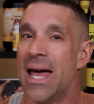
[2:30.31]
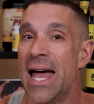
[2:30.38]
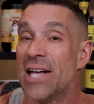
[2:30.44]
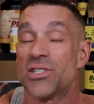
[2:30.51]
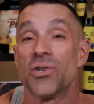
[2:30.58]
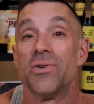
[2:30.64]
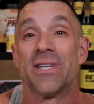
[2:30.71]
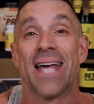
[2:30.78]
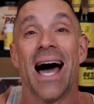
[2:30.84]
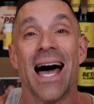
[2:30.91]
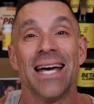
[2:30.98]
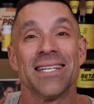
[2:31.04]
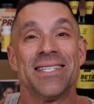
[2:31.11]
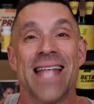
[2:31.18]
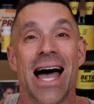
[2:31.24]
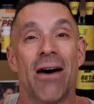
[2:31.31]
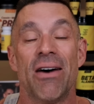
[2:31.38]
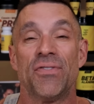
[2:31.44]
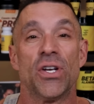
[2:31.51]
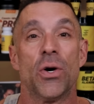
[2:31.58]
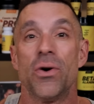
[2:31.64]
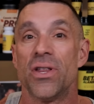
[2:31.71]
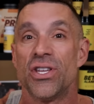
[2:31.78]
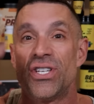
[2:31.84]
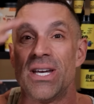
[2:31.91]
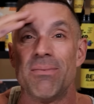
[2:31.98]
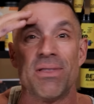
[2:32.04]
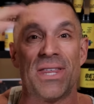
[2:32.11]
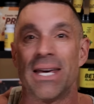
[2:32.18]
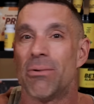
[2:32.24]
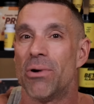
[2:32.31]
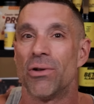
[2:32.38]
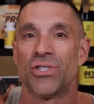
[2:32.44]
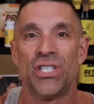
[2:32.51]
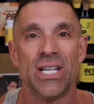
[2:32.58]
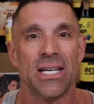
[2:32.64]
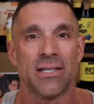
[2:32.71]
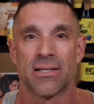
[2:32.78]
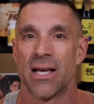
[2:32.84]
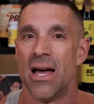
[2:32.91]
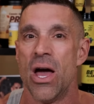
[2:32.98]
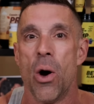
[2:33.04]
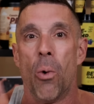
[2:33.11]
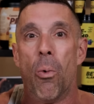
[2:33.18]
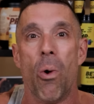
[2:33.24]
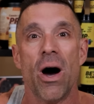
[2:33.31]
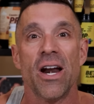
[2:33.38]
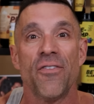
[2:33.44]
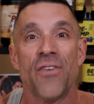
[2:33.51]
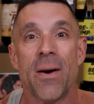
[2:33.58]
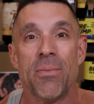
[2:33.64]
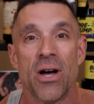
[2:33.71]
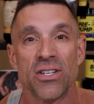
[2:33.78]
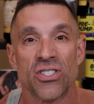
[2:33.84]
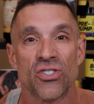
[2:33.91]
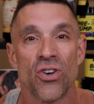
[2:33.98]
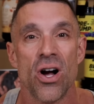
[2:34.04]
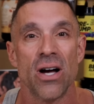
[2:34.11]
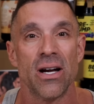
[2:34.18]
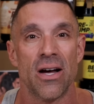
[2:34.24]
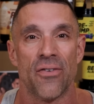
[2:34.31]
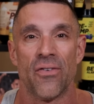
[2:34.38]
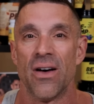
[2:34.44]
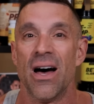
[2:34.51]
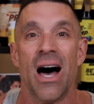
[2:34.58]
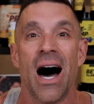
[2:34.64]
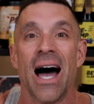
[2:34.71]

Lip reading: And so guys now have to go to the gym and think, well, geez, what if I'm not strong enough?